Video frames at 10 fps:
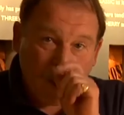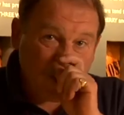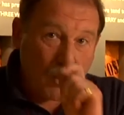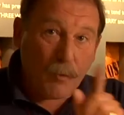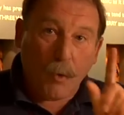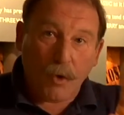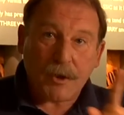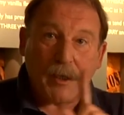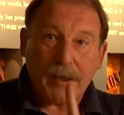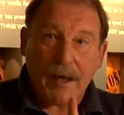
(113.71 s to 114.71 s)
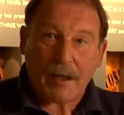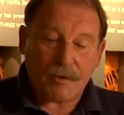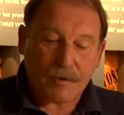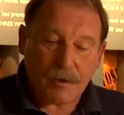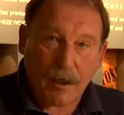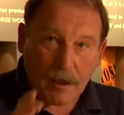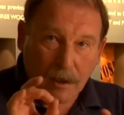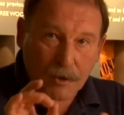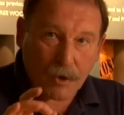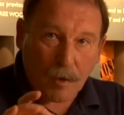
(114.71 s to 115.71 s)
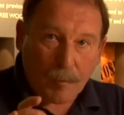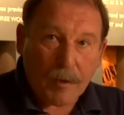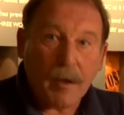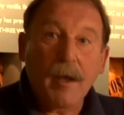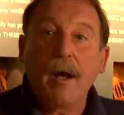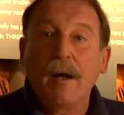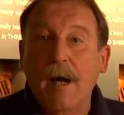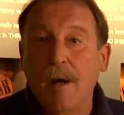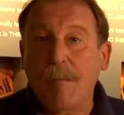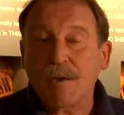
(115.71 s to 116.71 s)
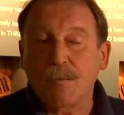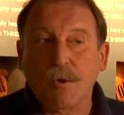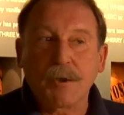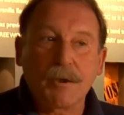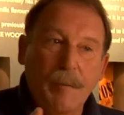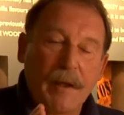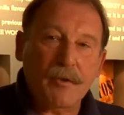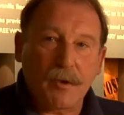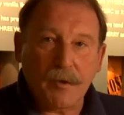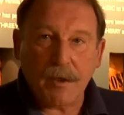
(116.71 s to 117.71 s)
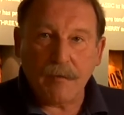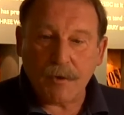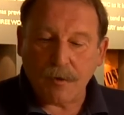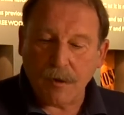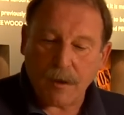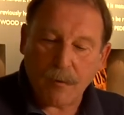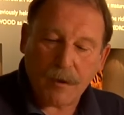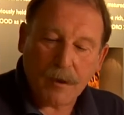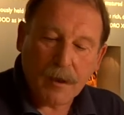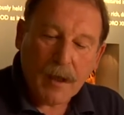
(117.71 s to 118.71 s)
So water, yes, a drop. How much water depends on the individual liquid.